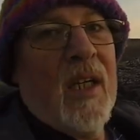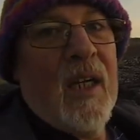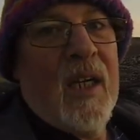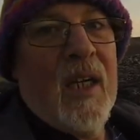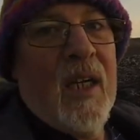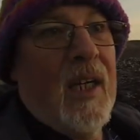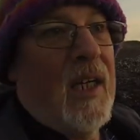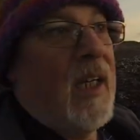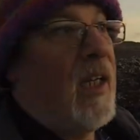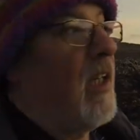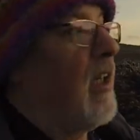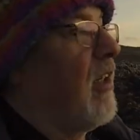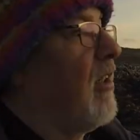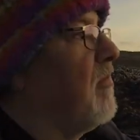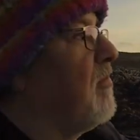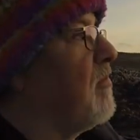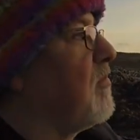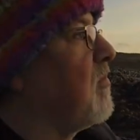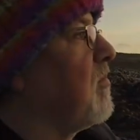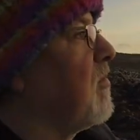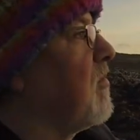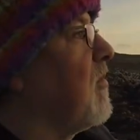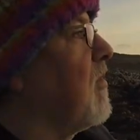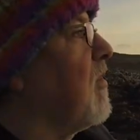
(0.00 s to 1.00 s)

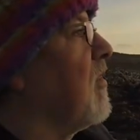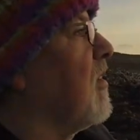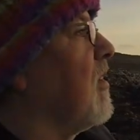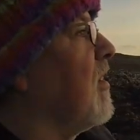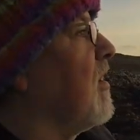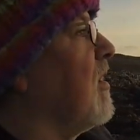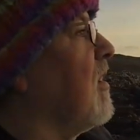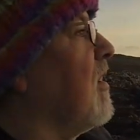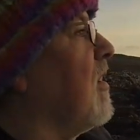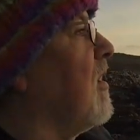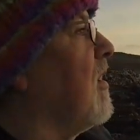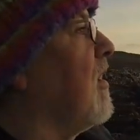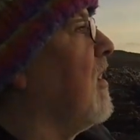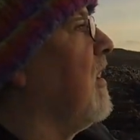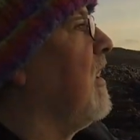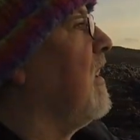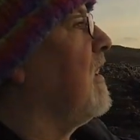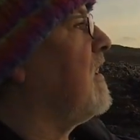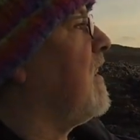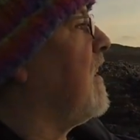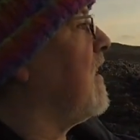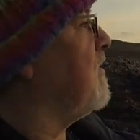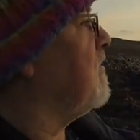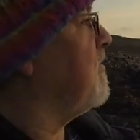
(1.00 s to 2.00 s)

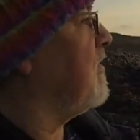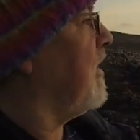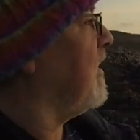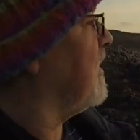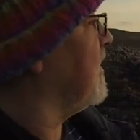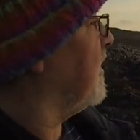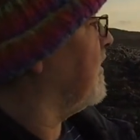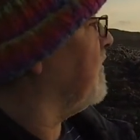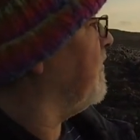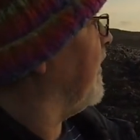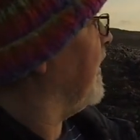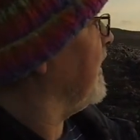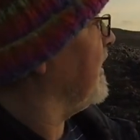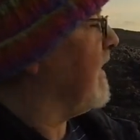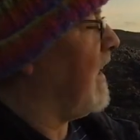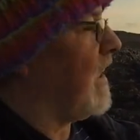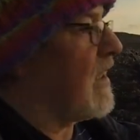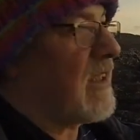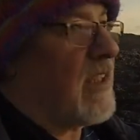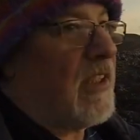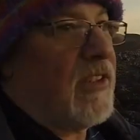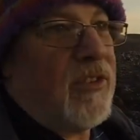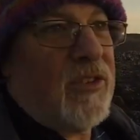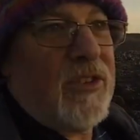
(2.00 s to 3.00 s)
It is
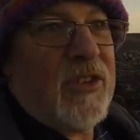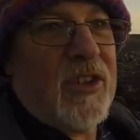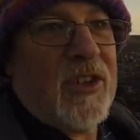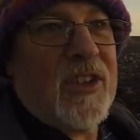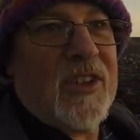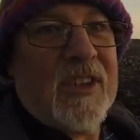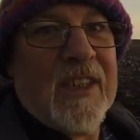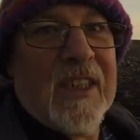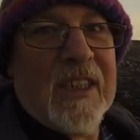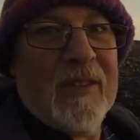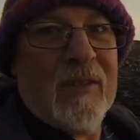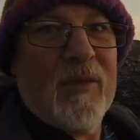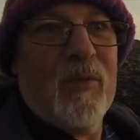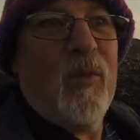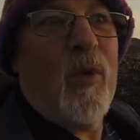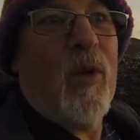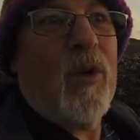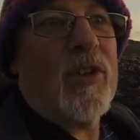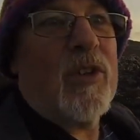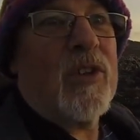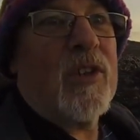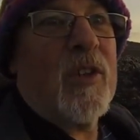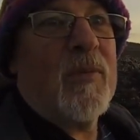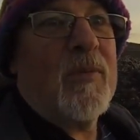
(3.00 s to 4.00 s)
fantastic just to sit and
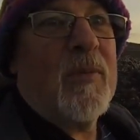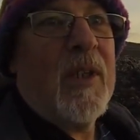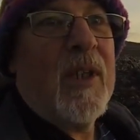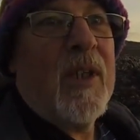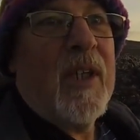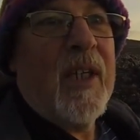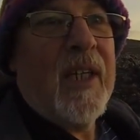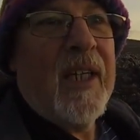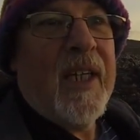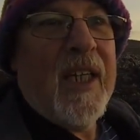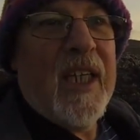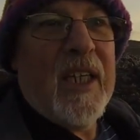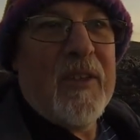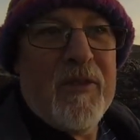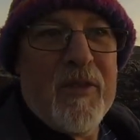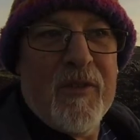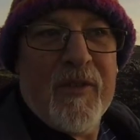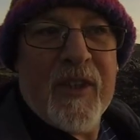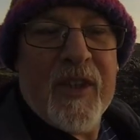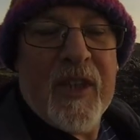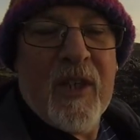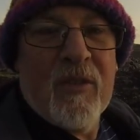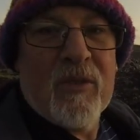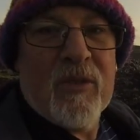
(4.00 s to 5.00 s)
watch them, even if
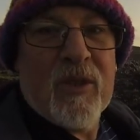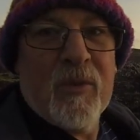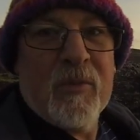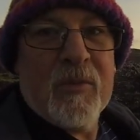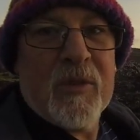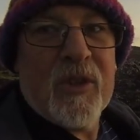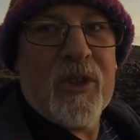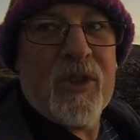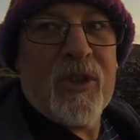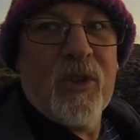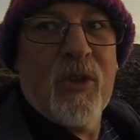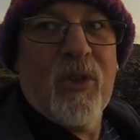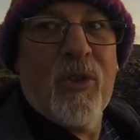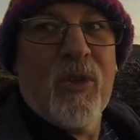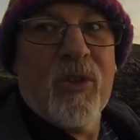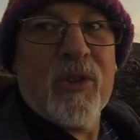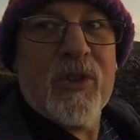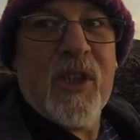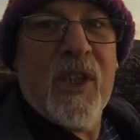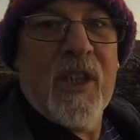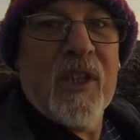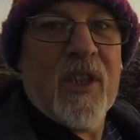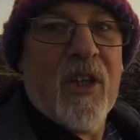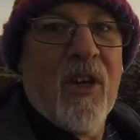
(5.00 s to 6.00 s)
they don't come to shore,
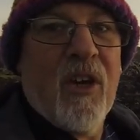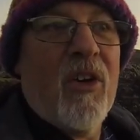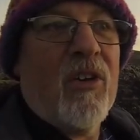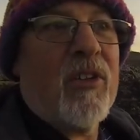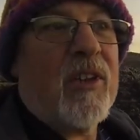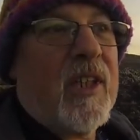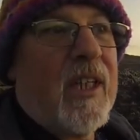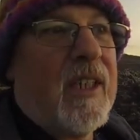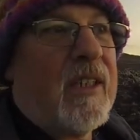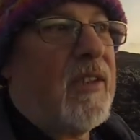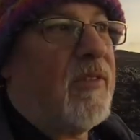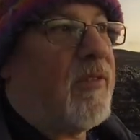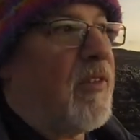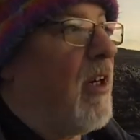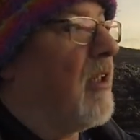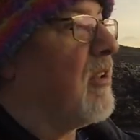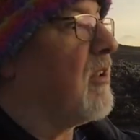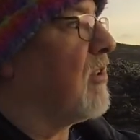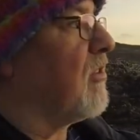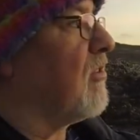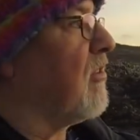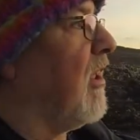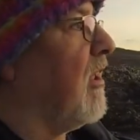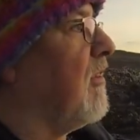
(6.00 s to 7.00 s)
so you can't get the
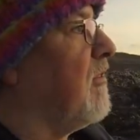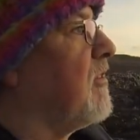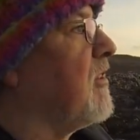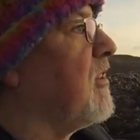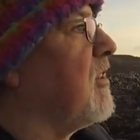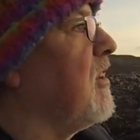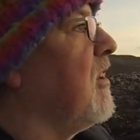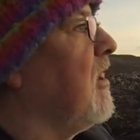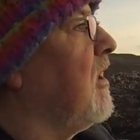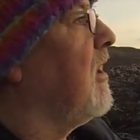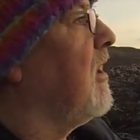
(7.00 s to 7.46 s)
photographs.